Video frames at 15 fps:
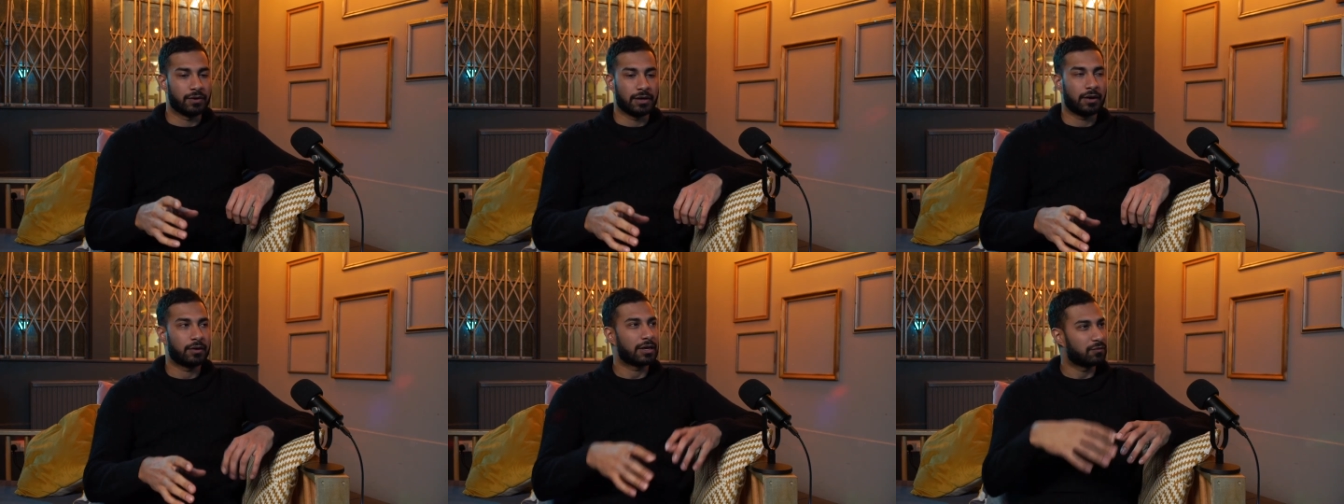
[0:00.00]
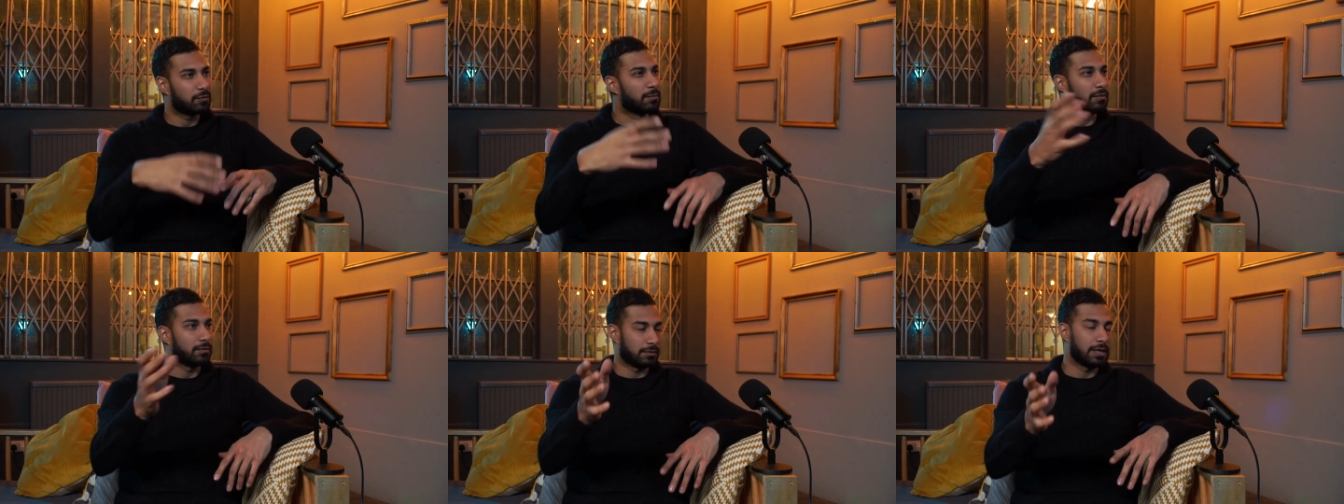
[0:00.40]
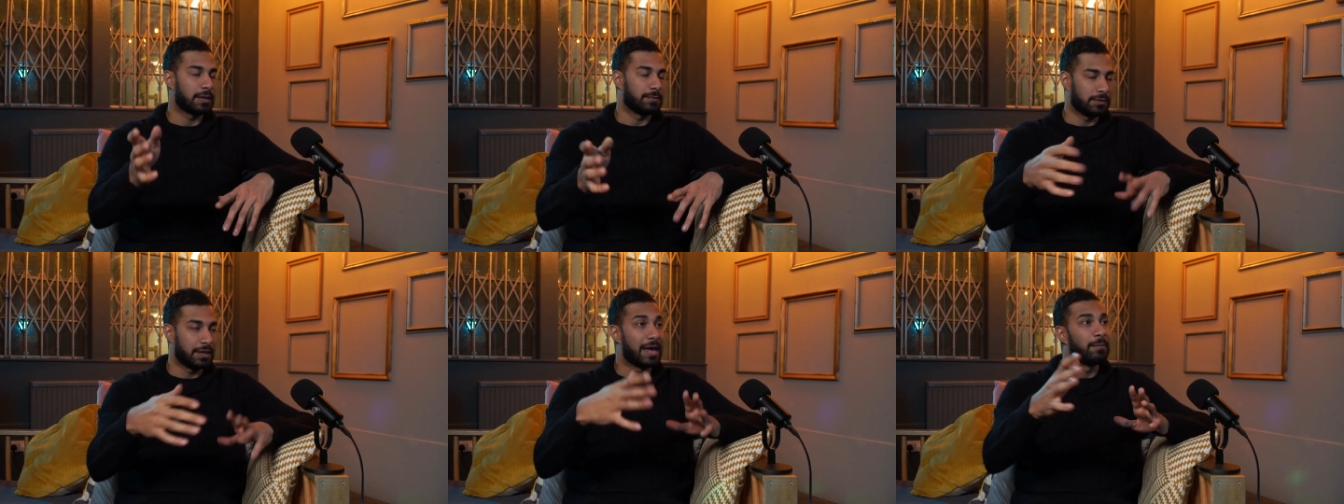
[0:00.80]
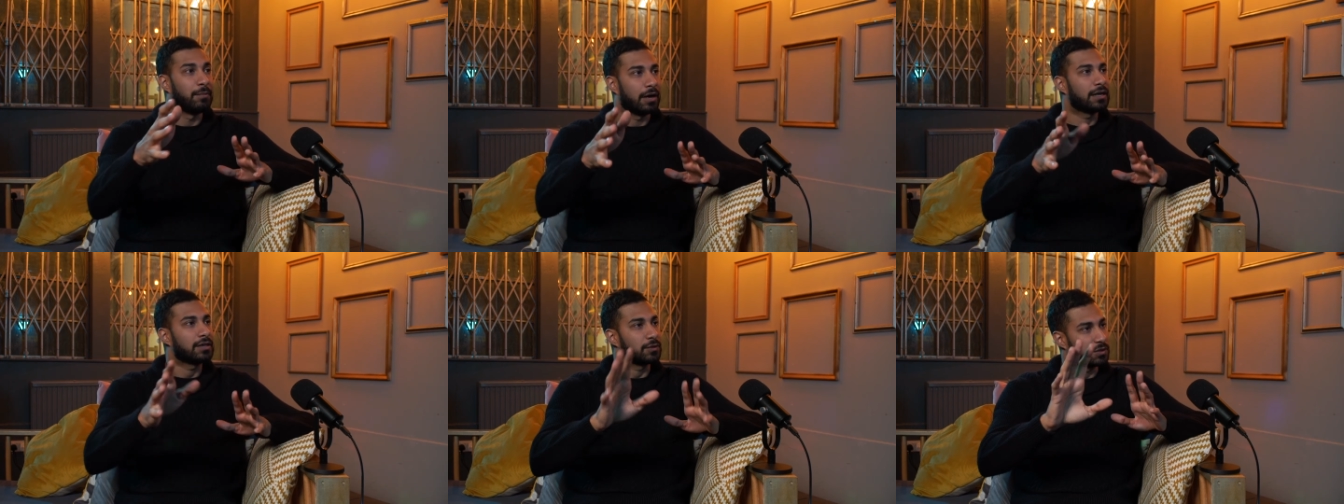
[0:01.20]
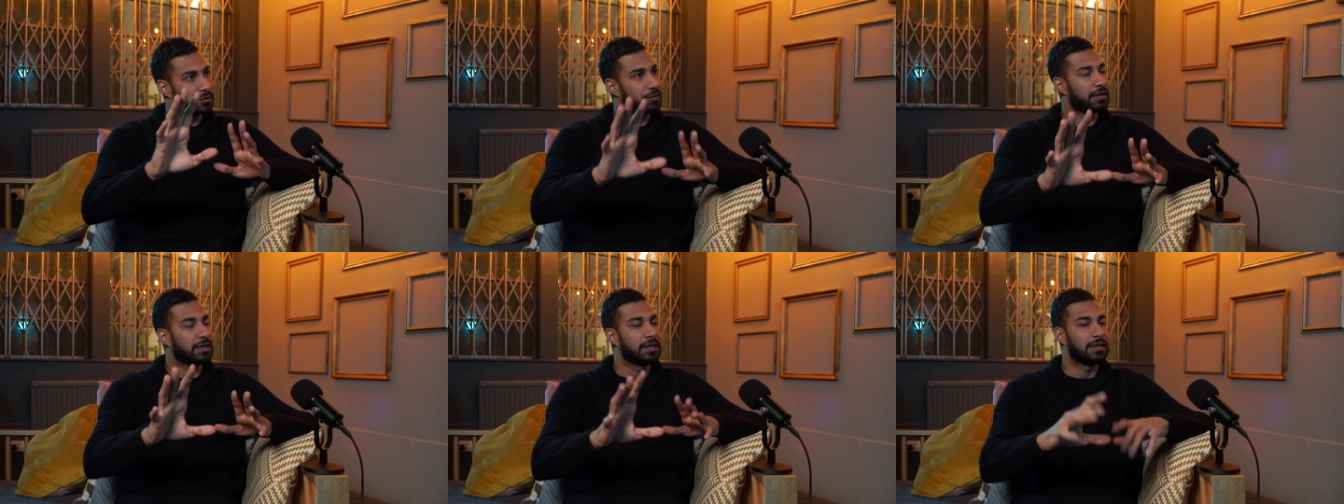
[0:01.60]
I'll give them the, their mic so it's
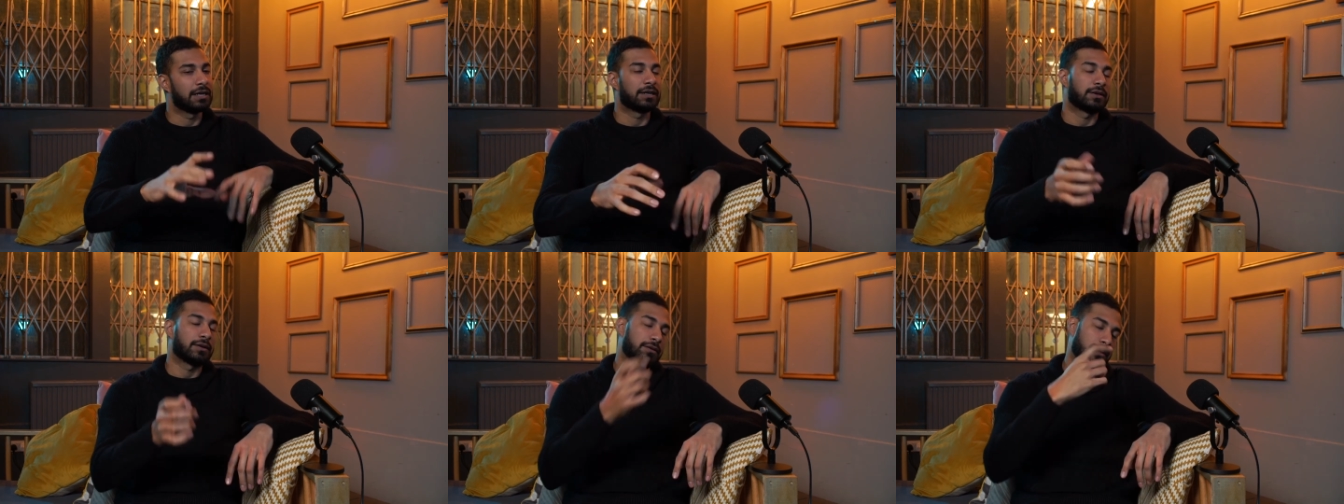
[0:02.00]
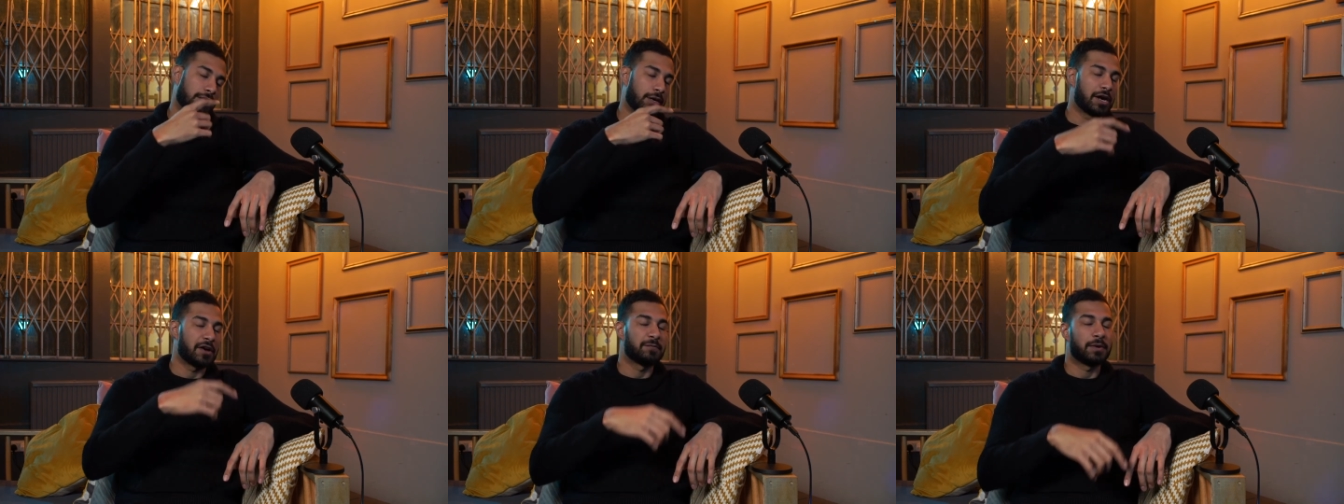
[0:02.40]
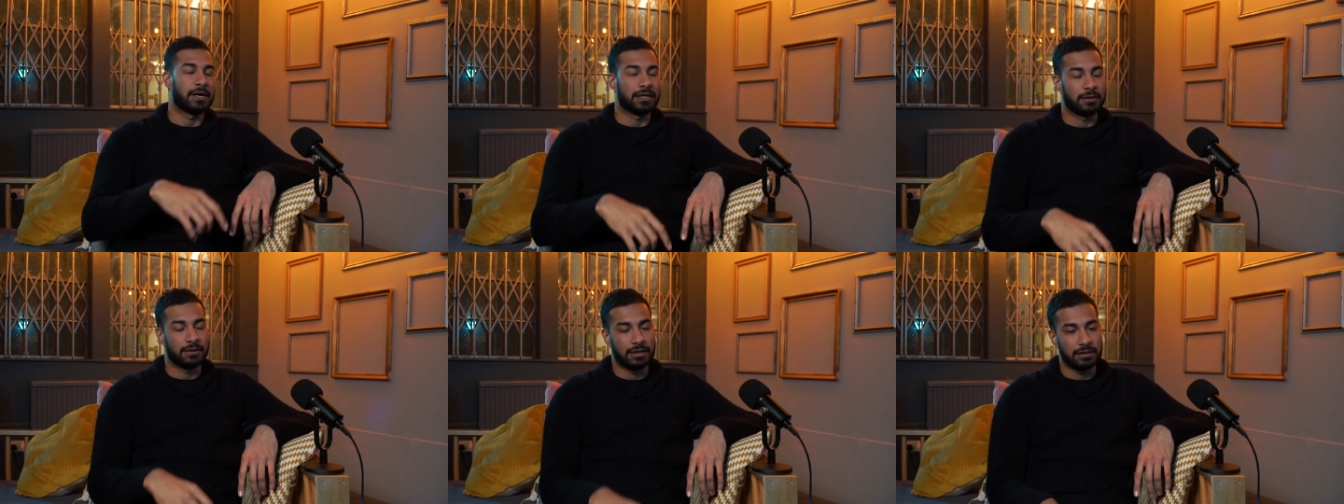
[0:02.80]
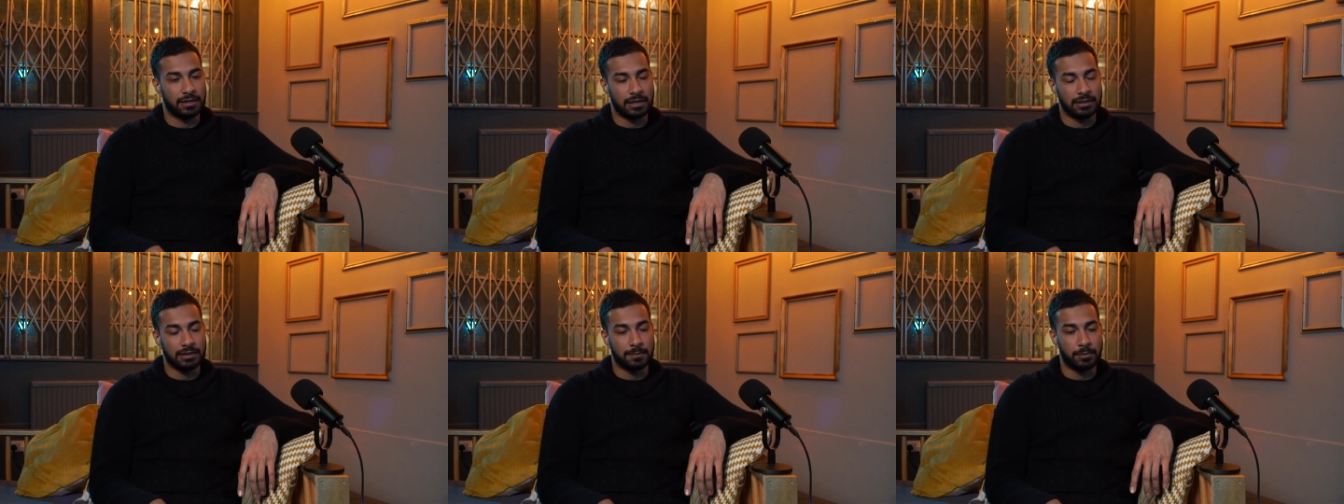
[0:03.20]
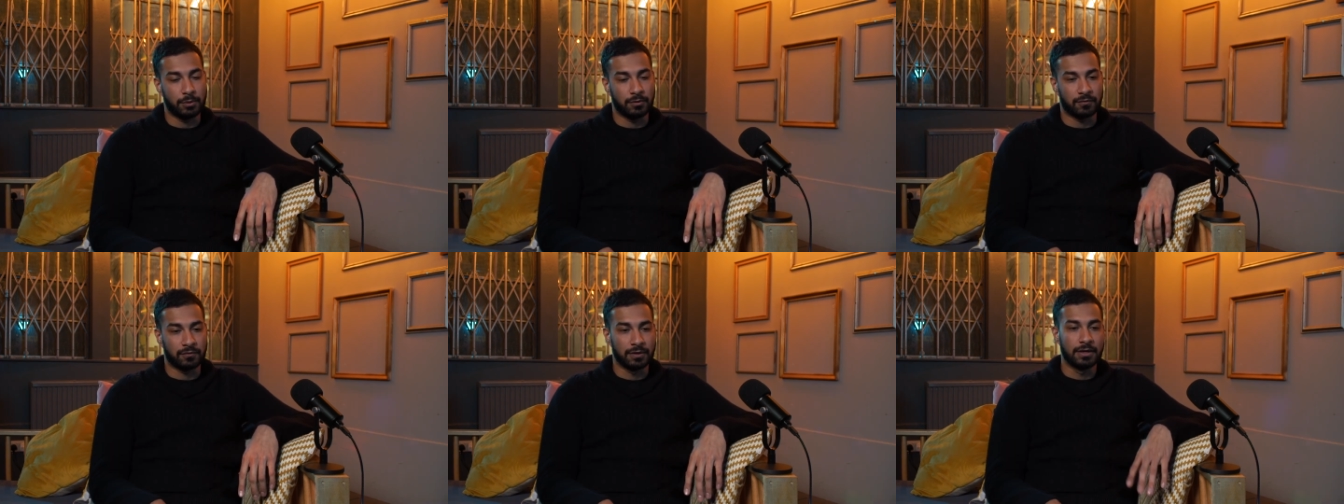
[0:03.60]
ready, and i have mine in the, in the booth,